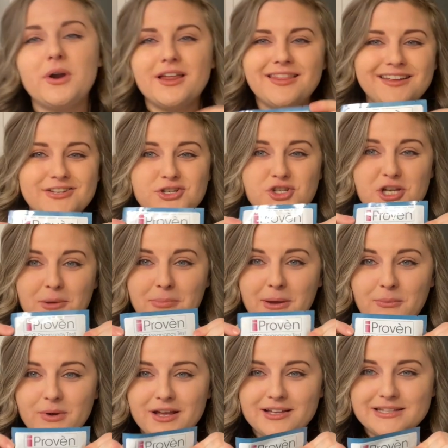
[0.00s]
of these cheapy
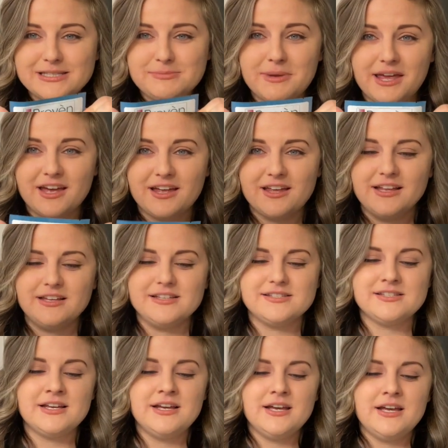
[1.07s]
ones
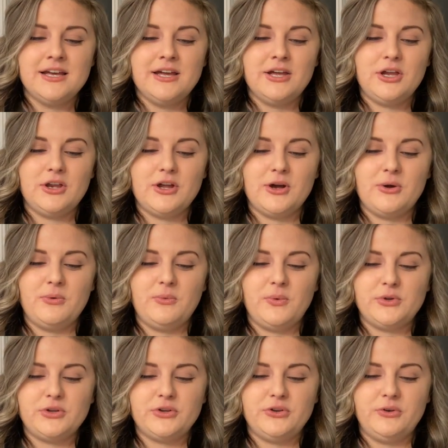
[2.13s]
because you know, when
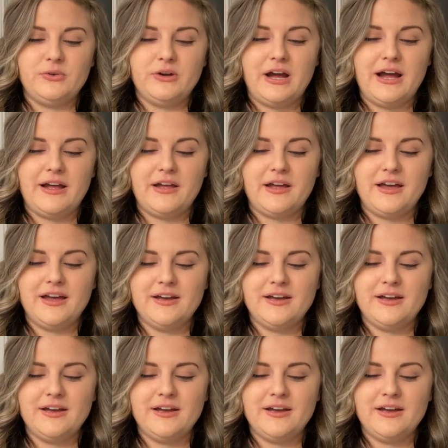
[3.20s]
you're, I,